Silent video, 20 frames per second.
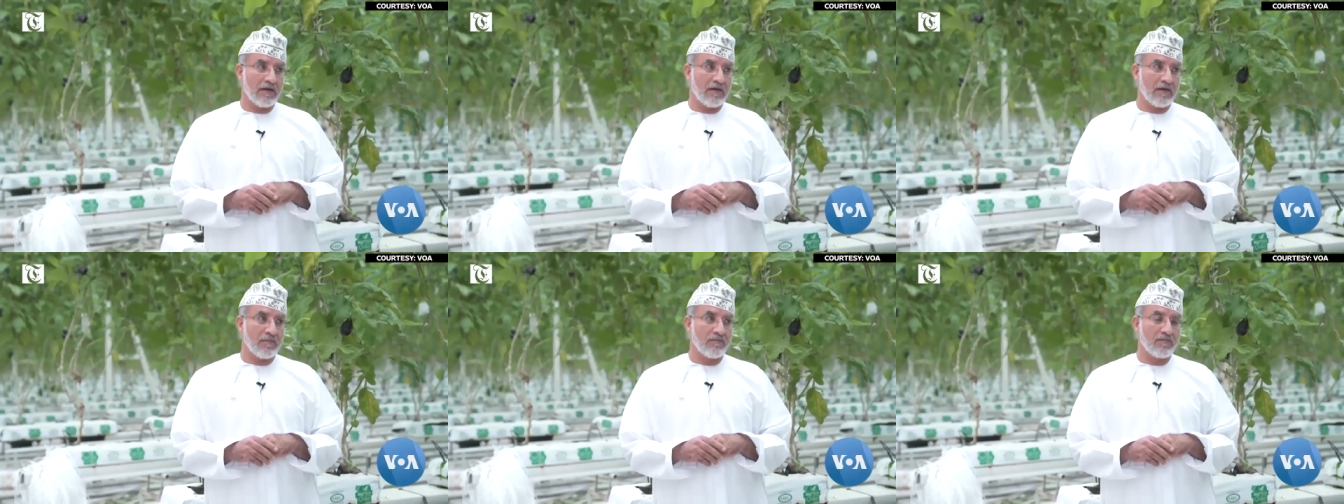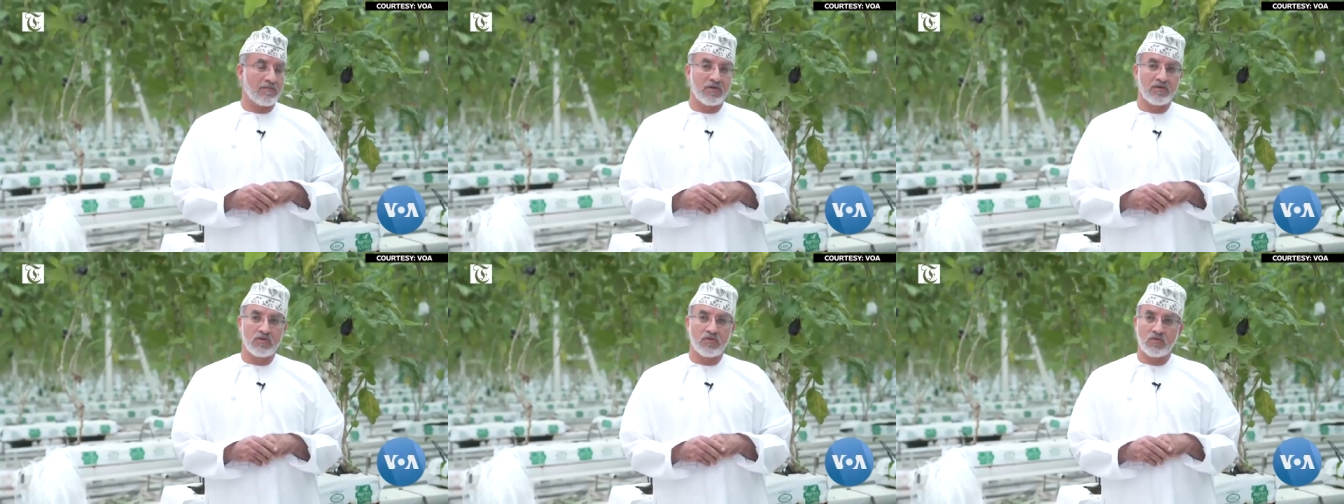
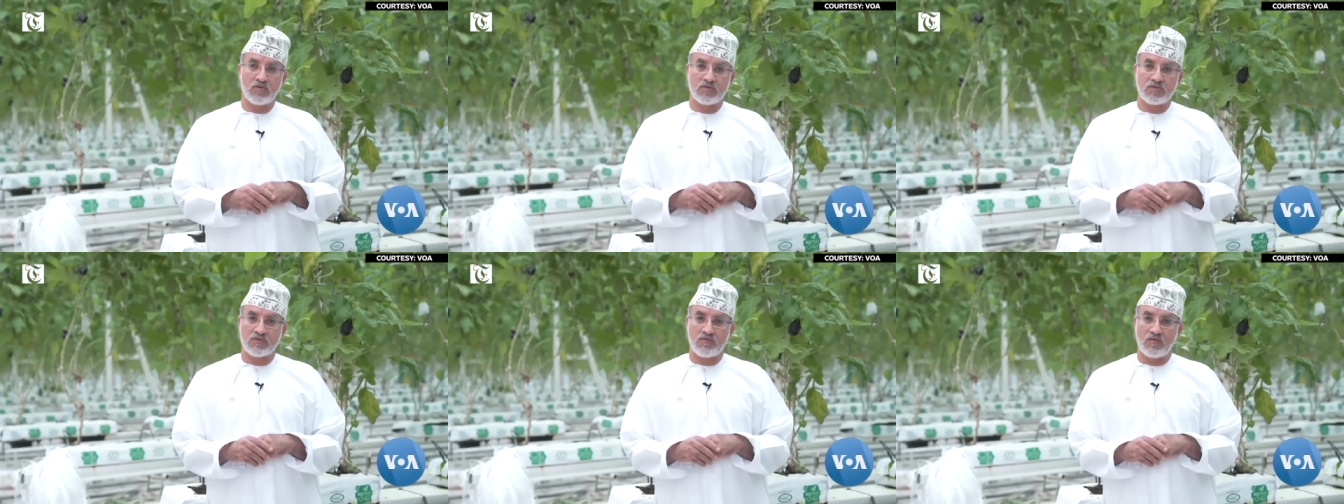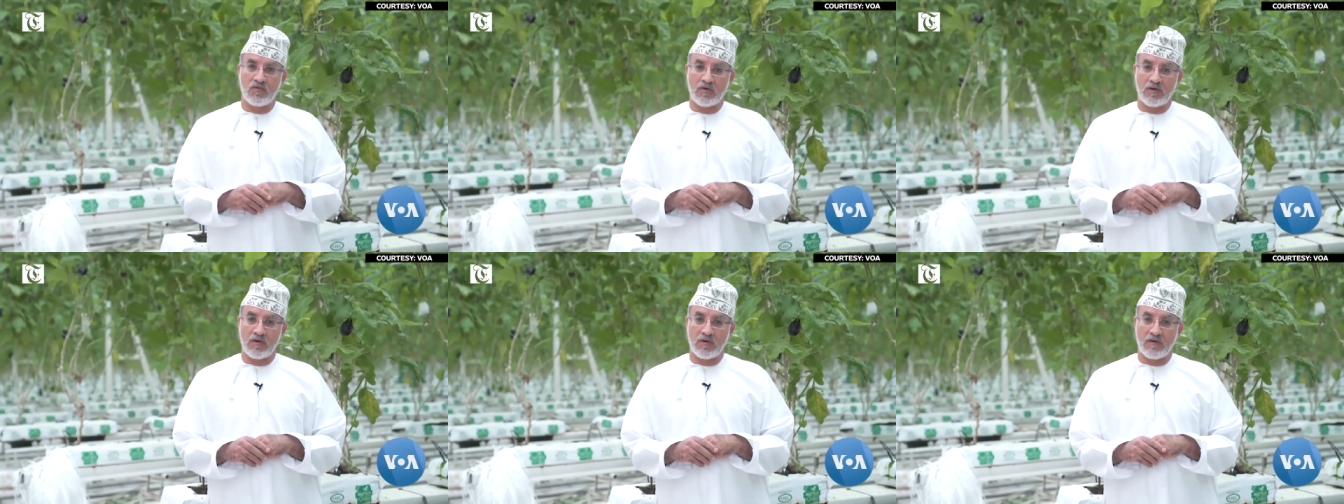uh, produce
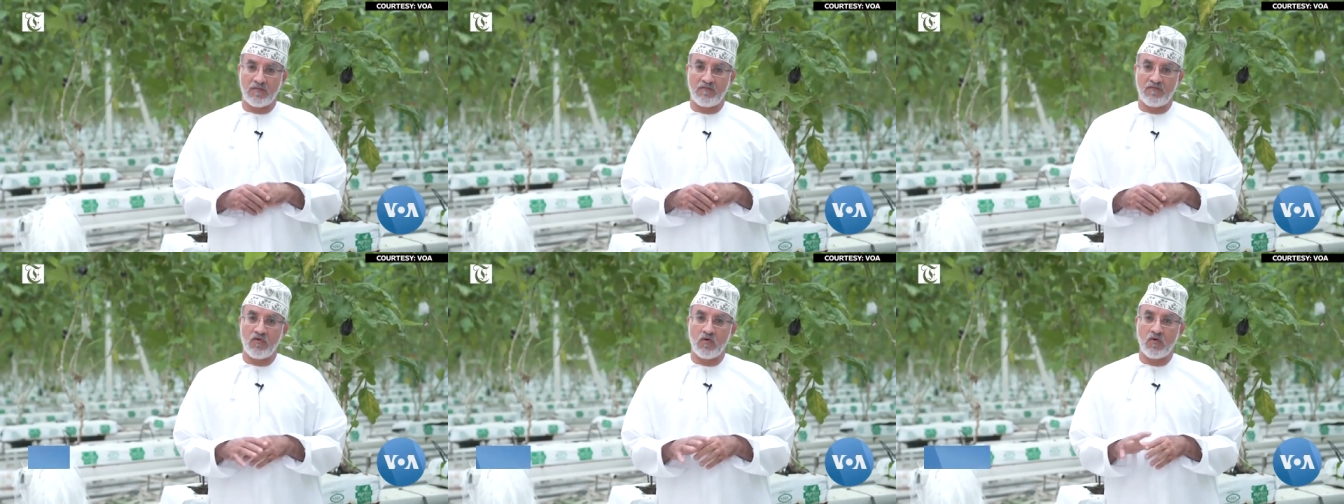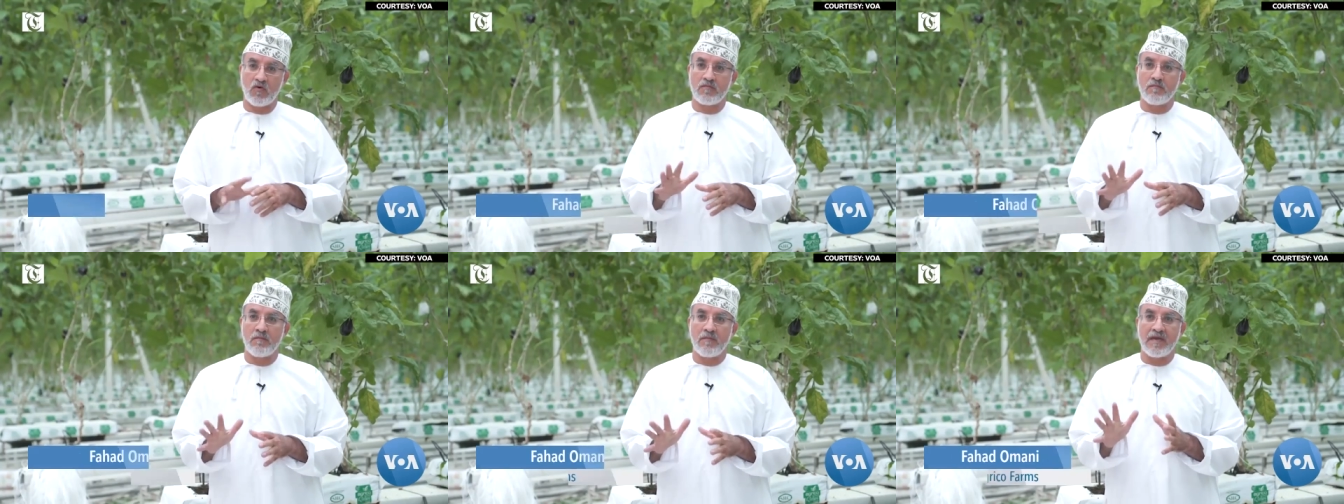four,
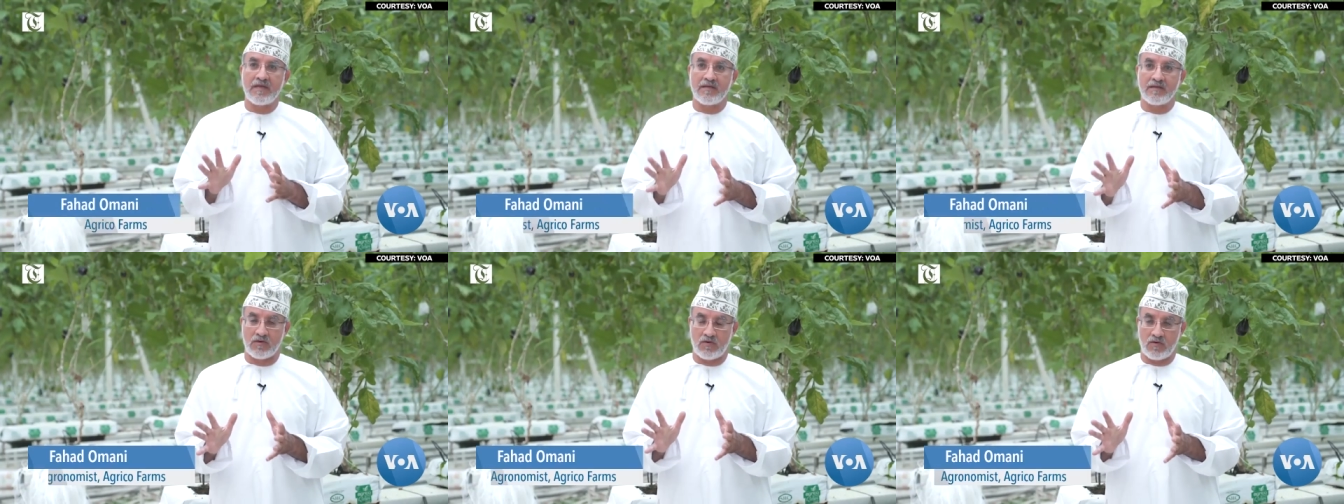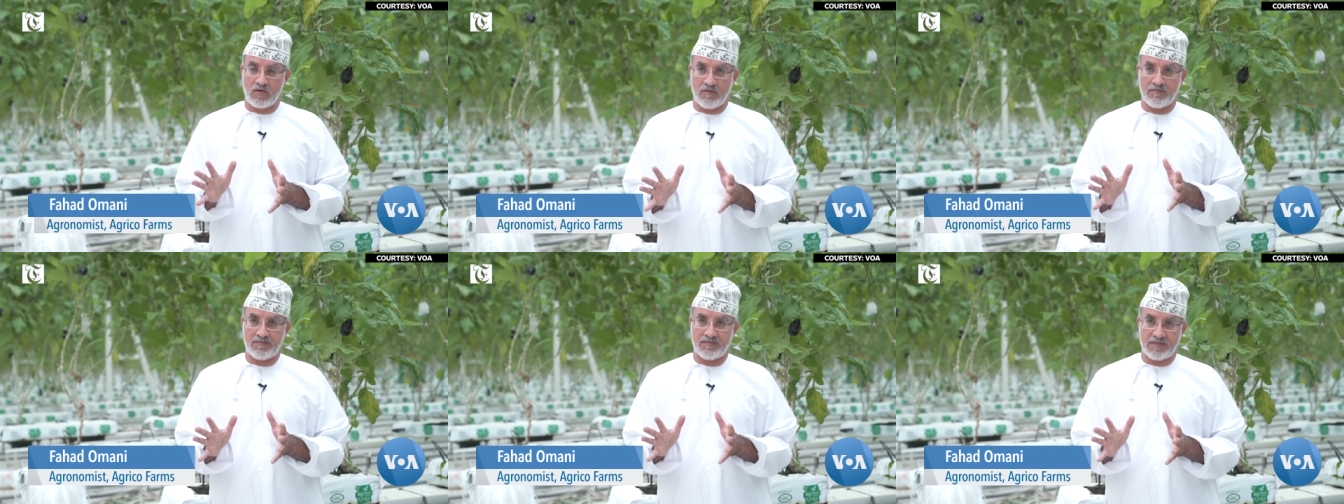four main
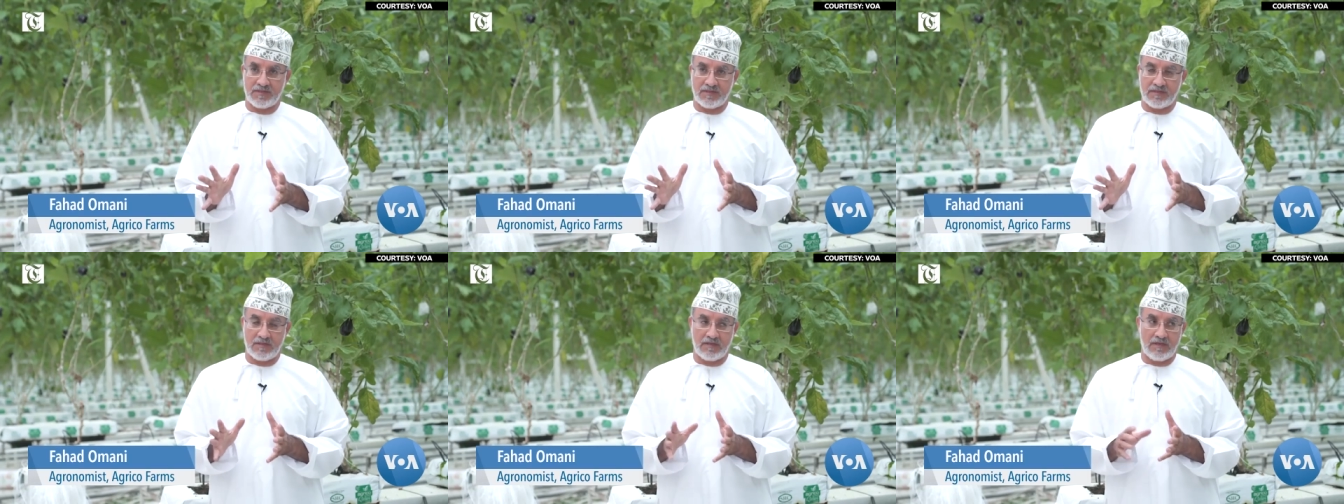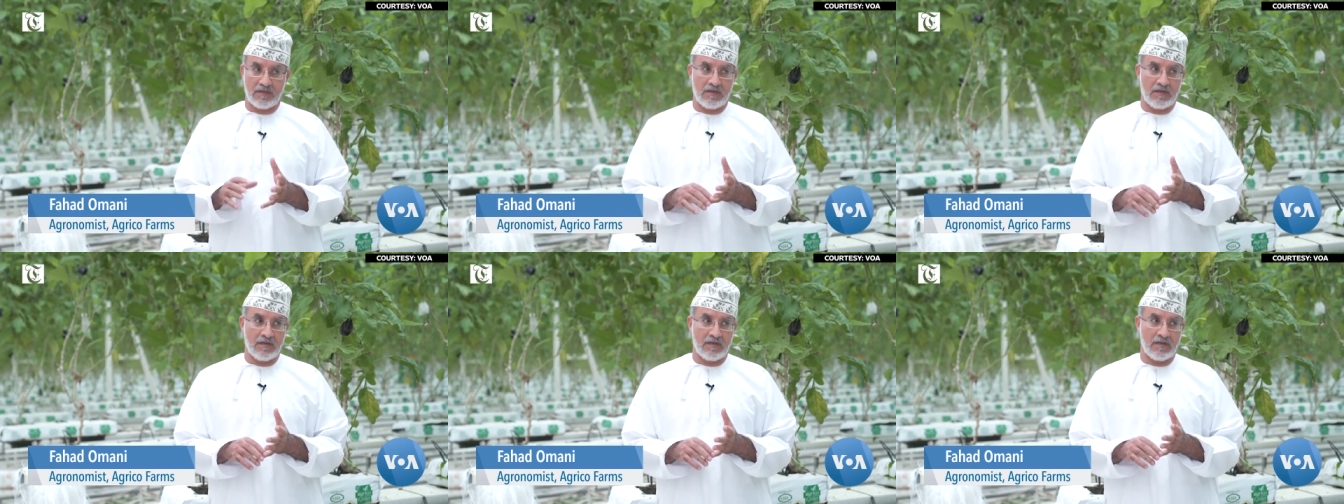crops
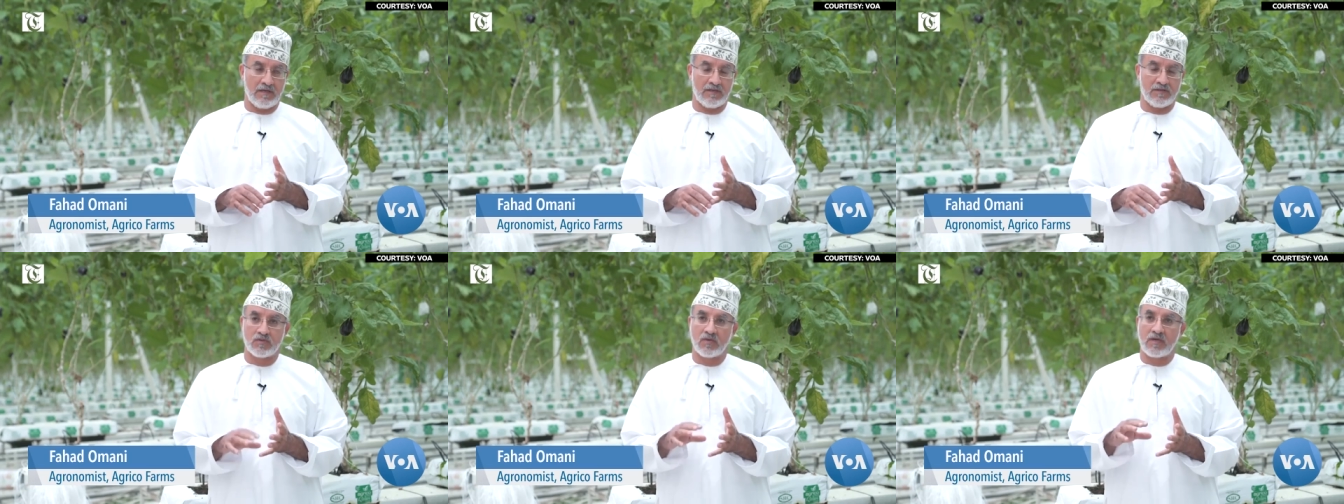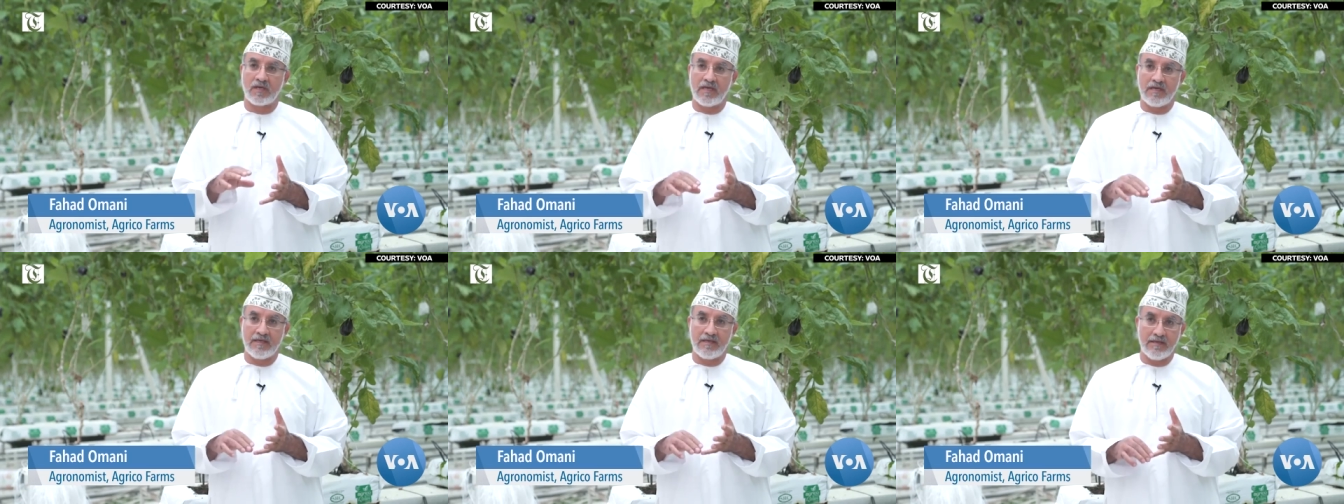uh,
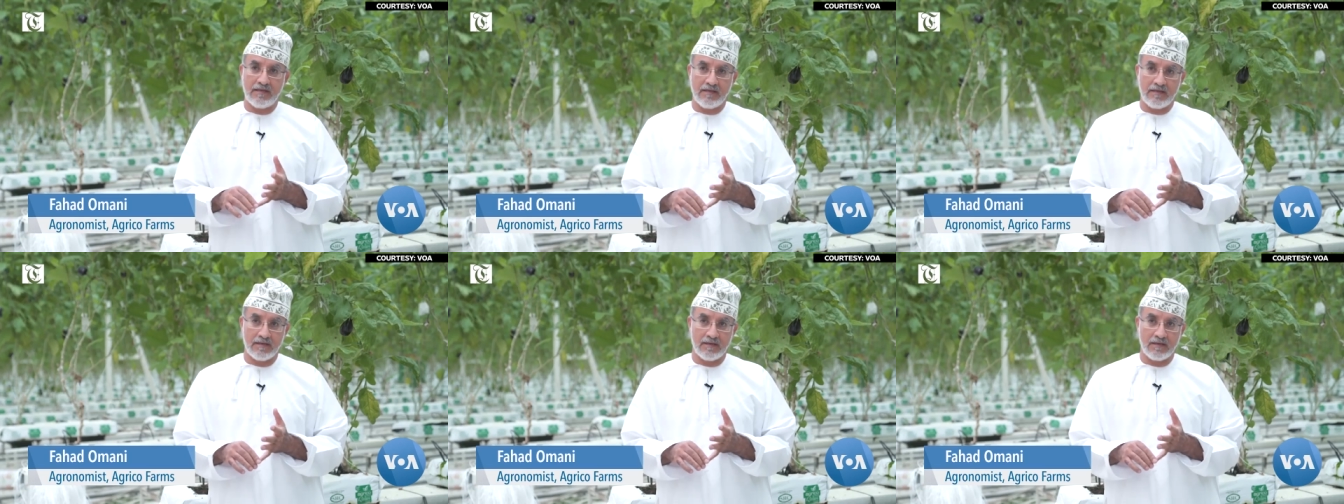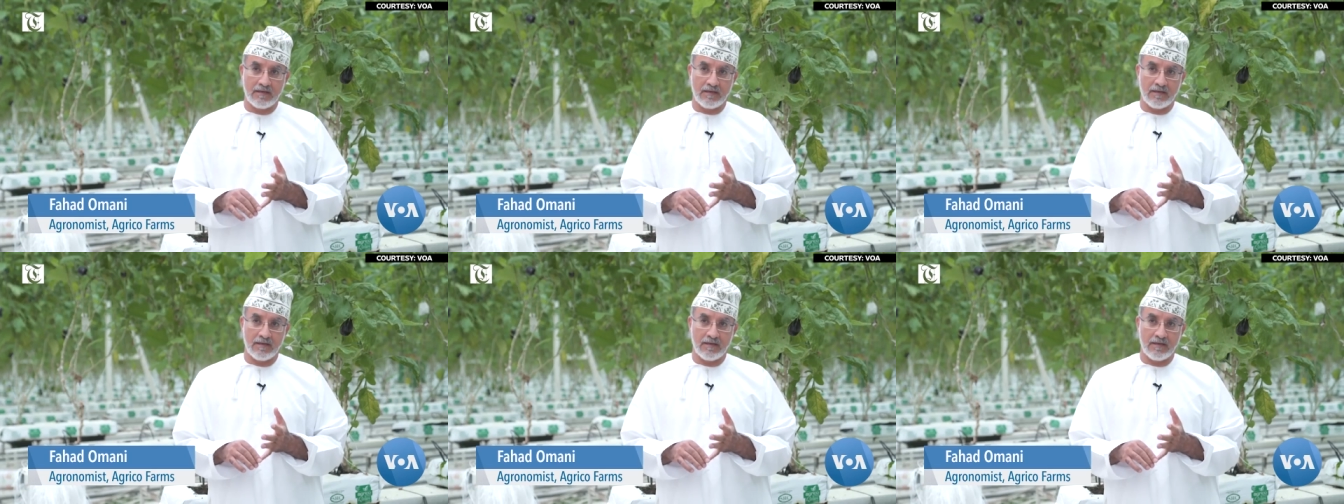zucchini,